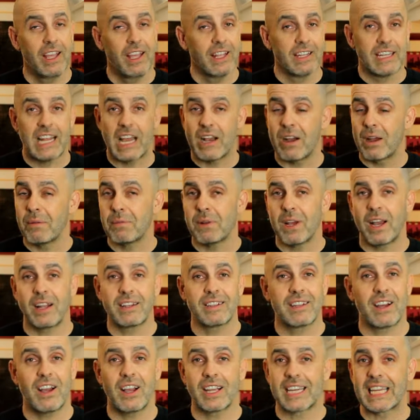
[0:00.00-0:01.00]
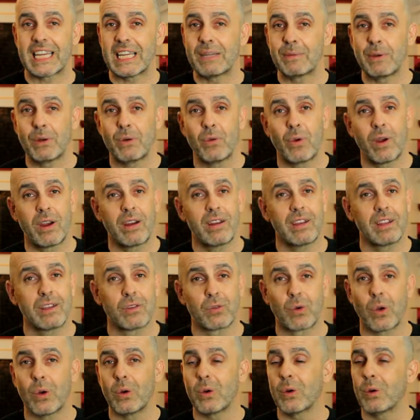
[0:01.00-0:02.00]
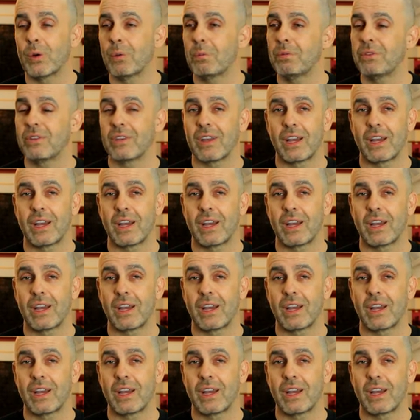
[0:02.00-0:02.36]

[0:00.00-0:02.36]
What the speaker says: Now, I'm not talking about wearing the robes.